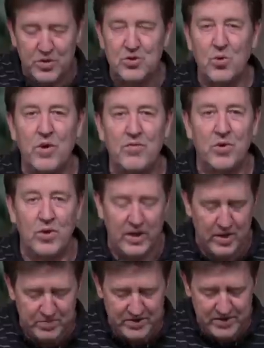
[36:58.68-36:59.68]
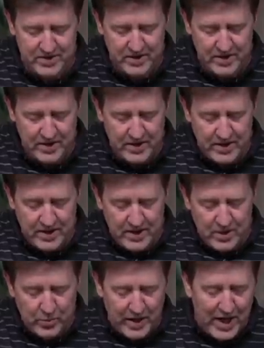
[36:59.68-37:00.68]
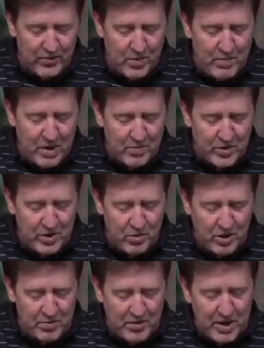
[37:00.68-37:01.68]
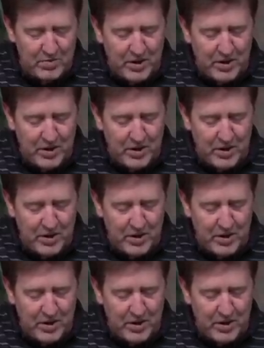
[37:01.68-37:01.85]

with joyful lips. When I remember you on my